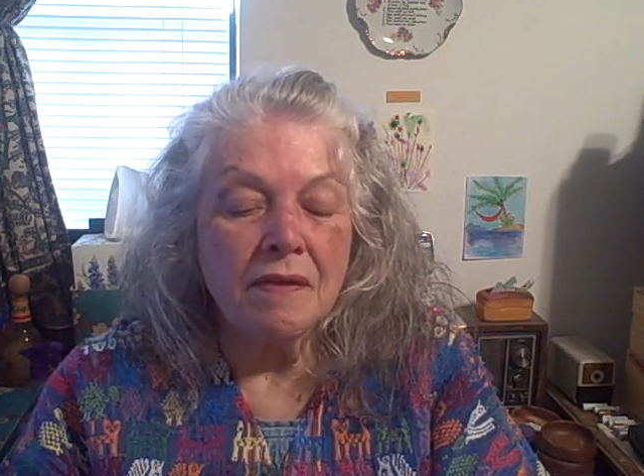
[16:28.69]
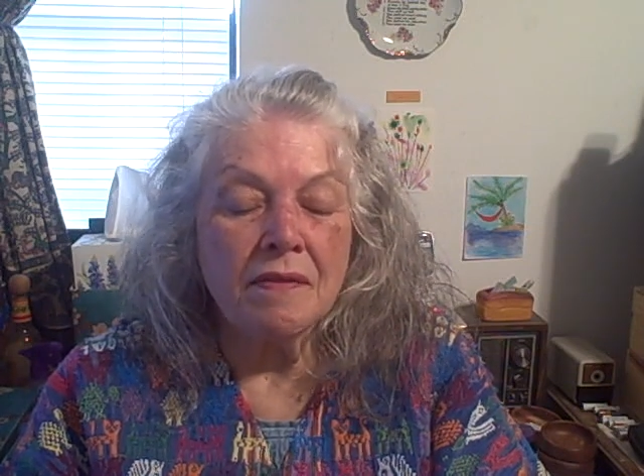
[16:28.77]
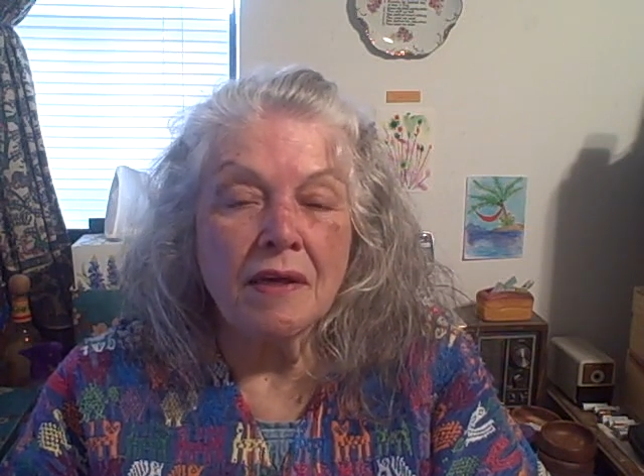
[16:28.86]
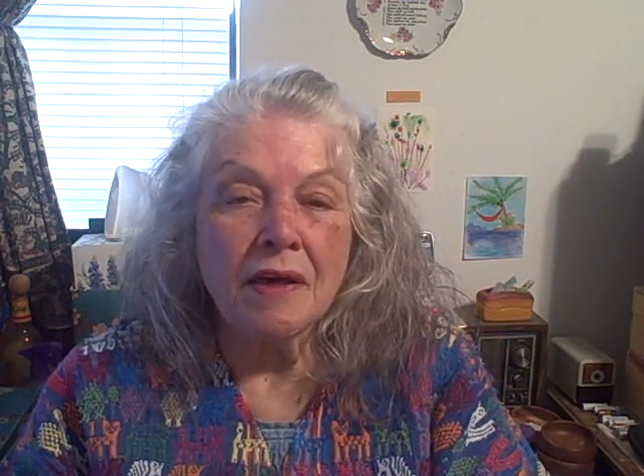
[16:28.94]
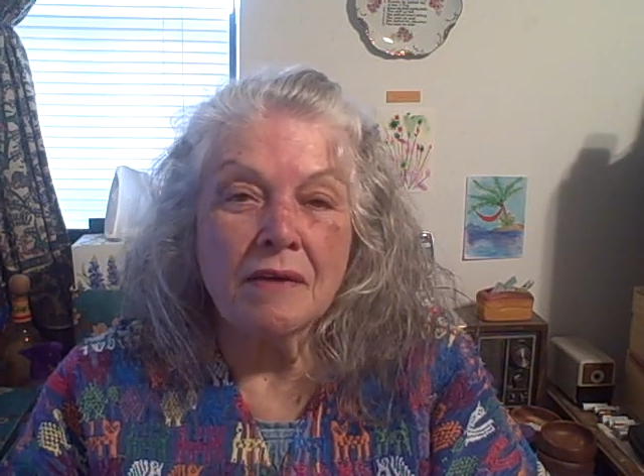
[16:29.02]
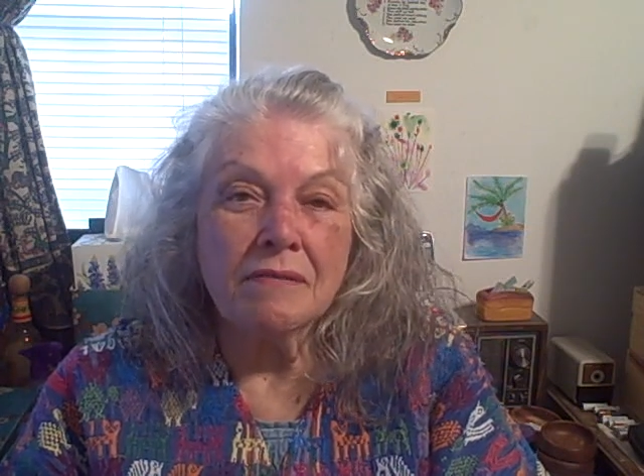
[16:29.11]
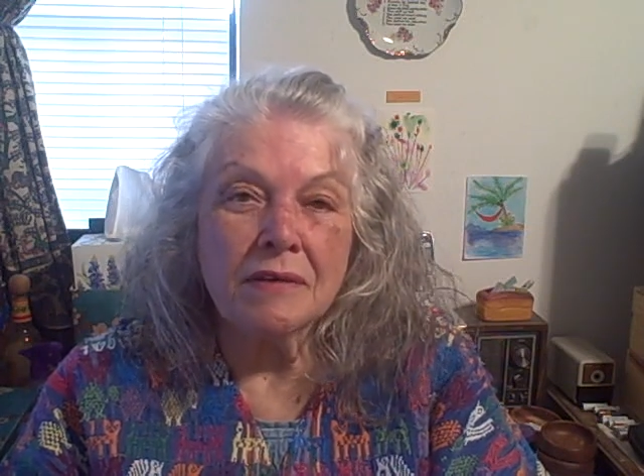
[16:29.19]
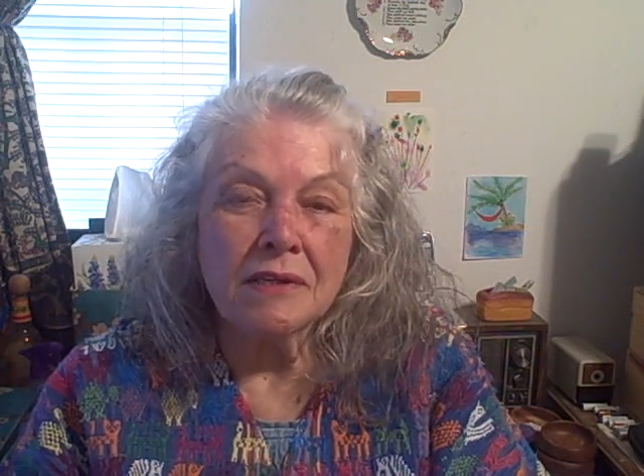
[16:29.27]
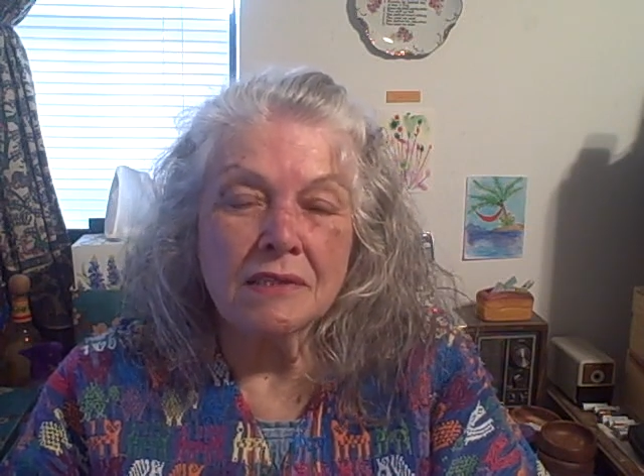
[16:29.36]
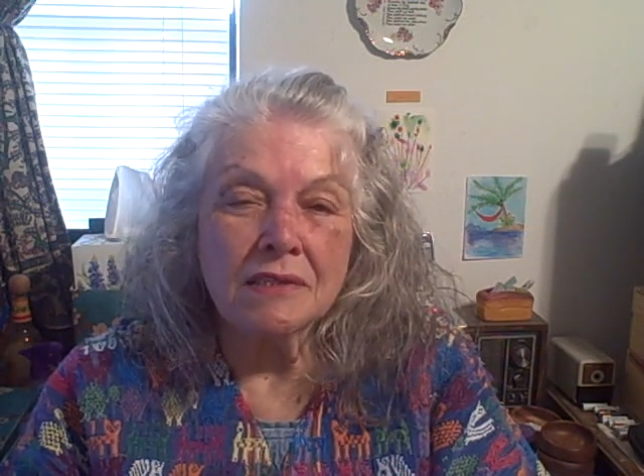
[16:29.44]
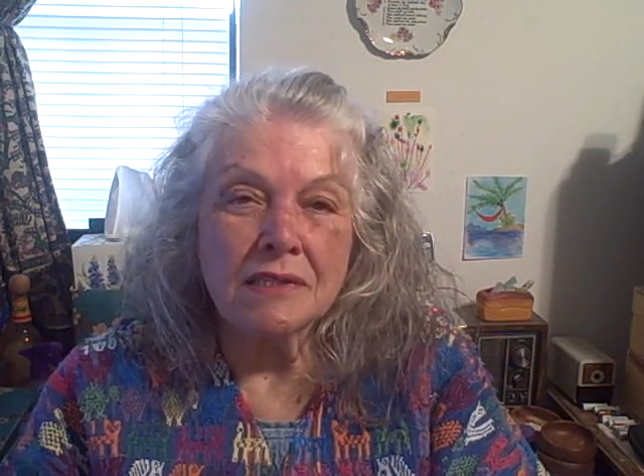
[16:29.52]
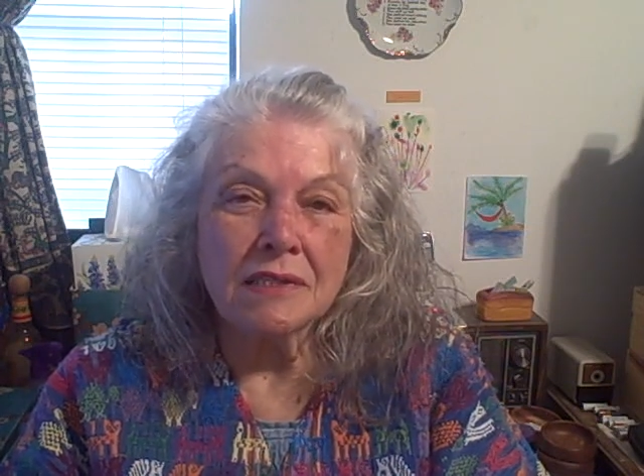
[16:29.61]
the
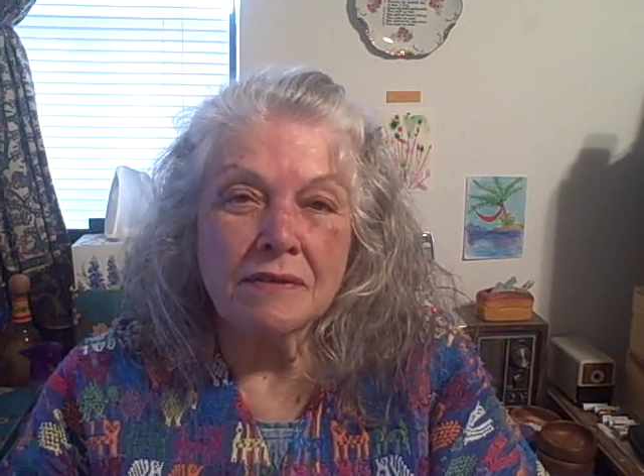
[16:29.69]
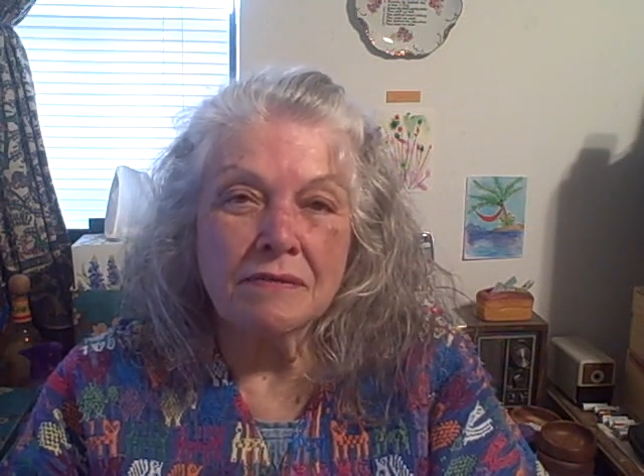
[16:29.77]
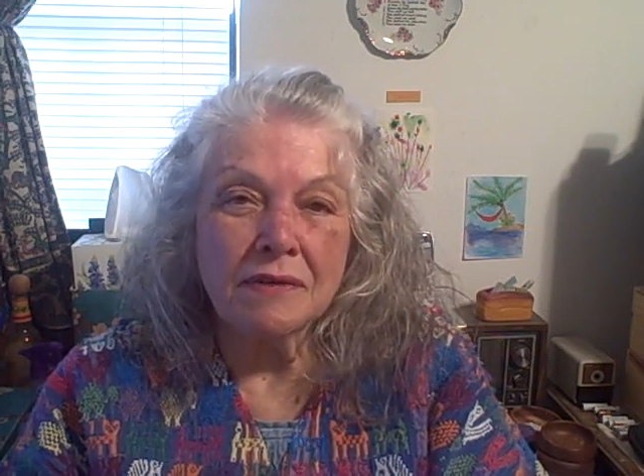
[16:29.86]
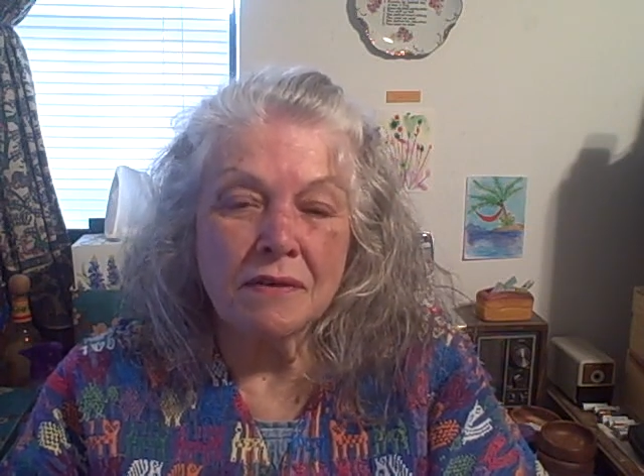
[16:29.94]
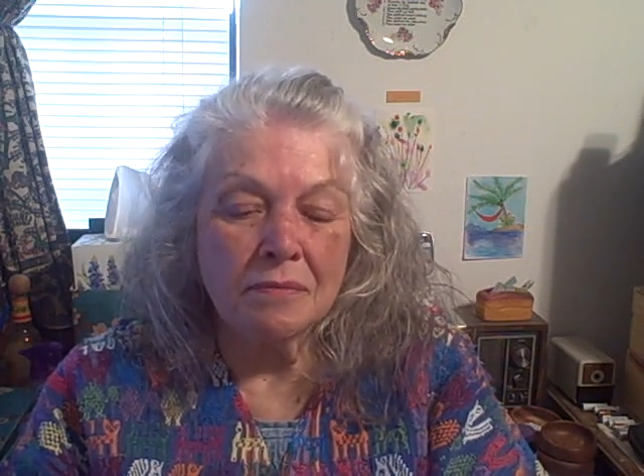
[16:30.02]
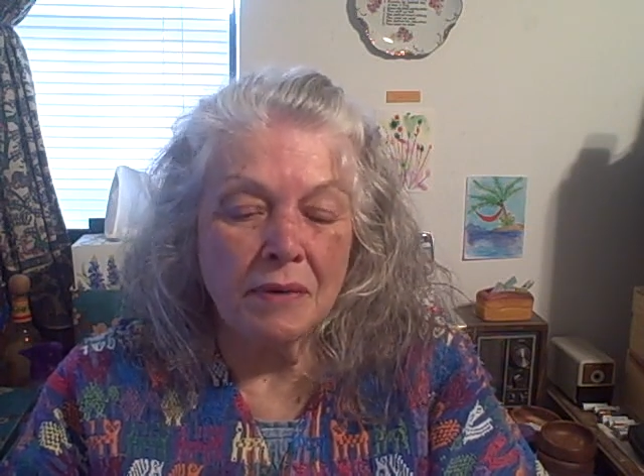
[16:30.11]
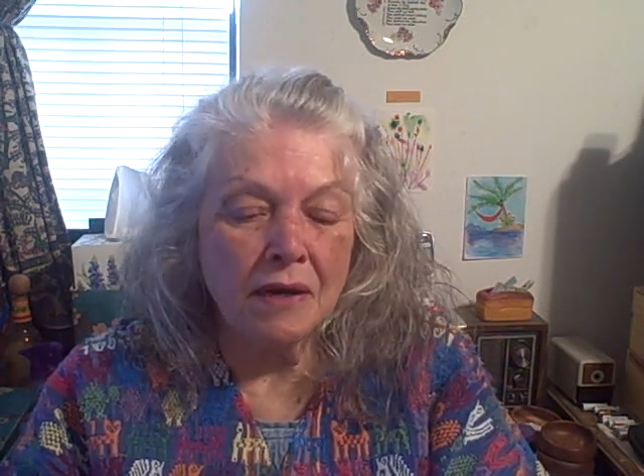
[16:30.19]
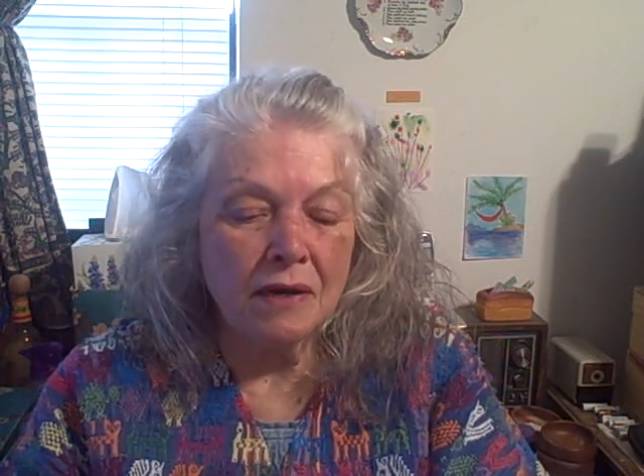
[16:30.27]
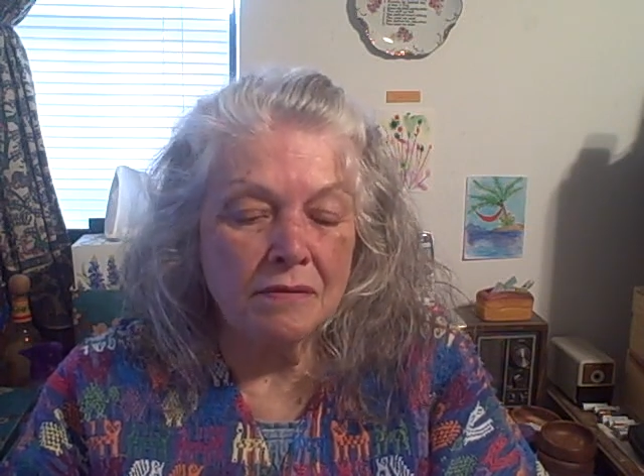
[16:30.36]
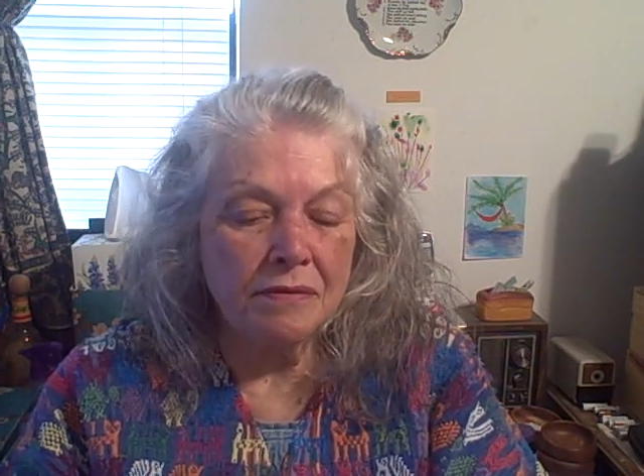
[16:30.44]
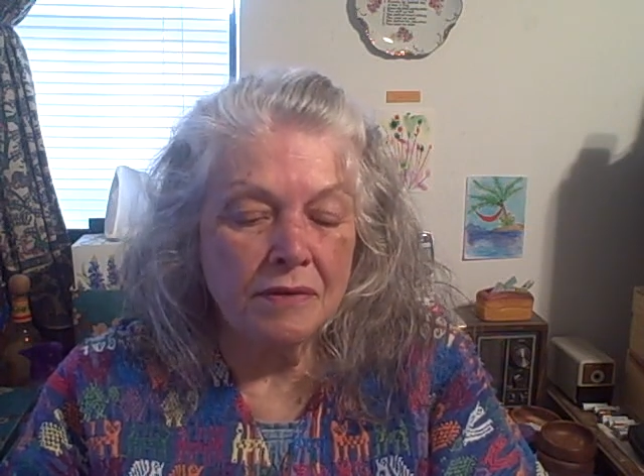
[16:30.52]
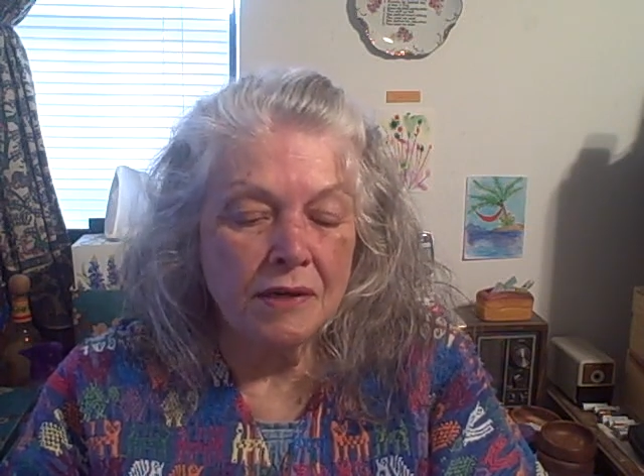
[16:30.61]
evidence given
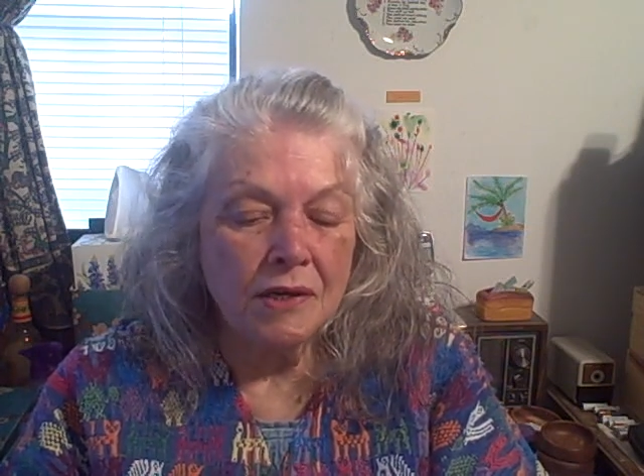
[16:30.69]
above